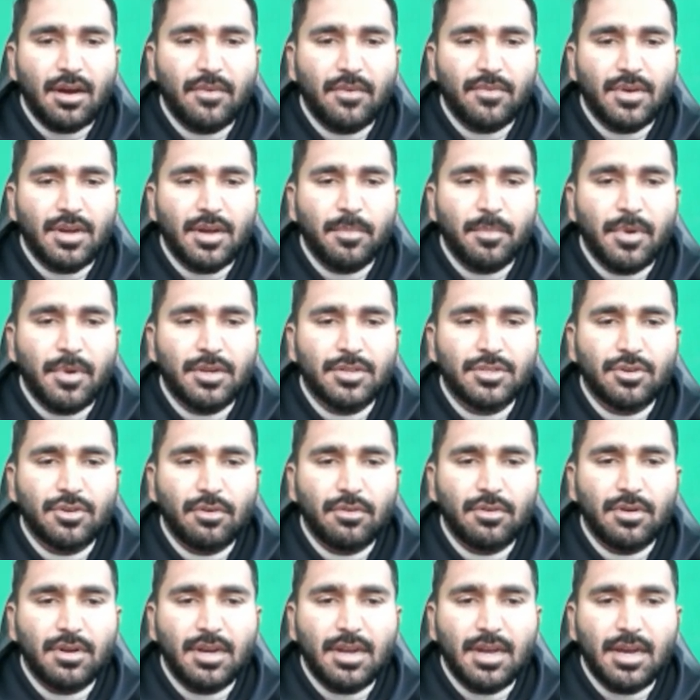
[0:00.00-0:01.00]
of double
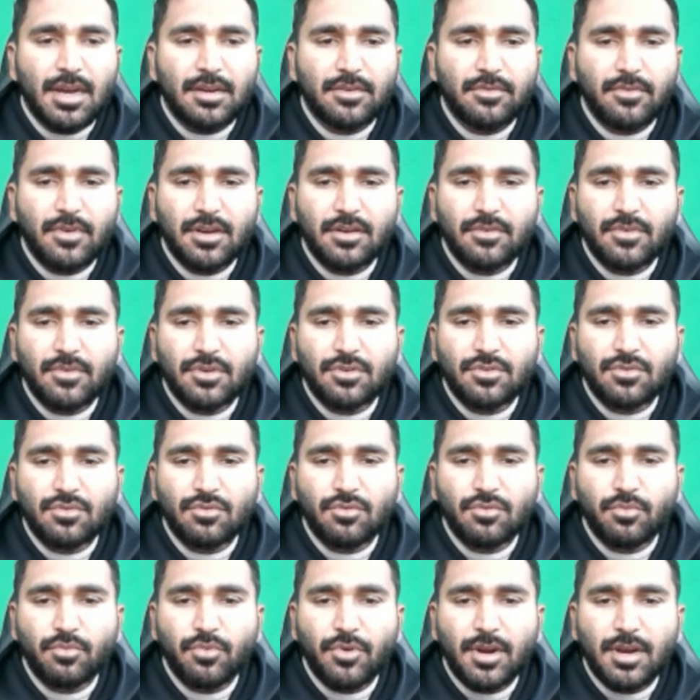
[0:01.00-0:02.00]
solid line 1 over
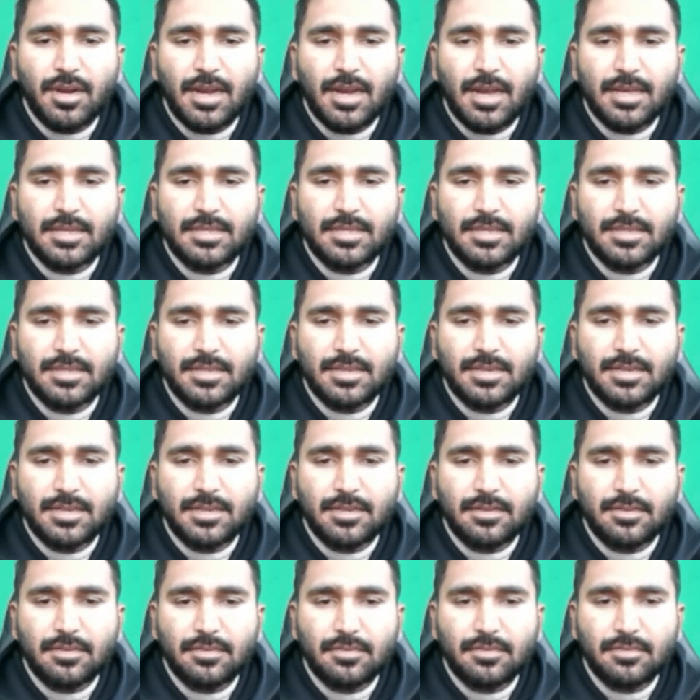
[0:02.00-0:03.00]
2 point and
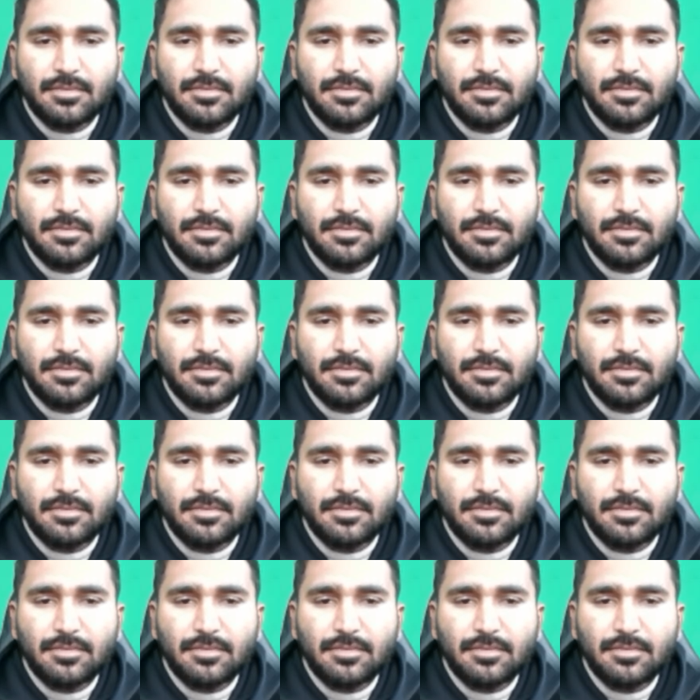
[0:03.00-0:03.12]
3.